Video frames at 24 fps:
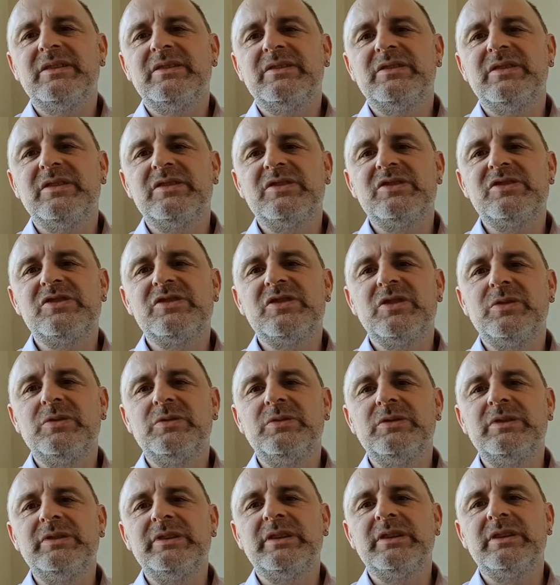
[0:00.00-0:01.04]
to
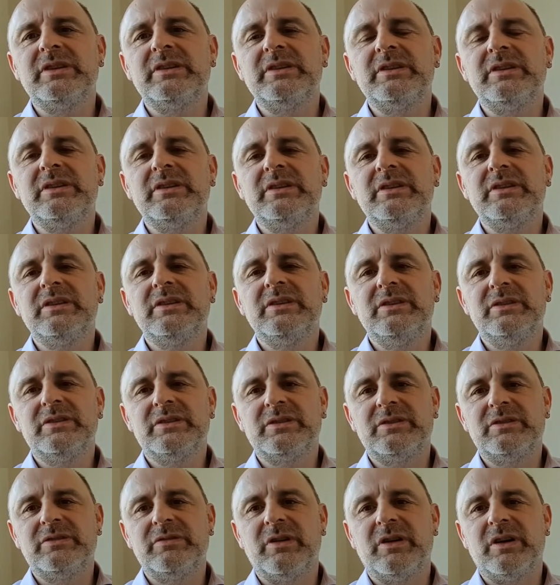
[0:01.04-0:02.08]
shoulder your
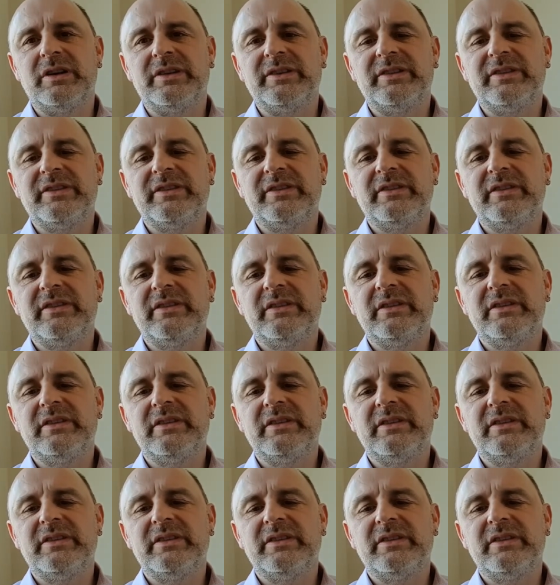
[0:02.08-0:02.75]
cross.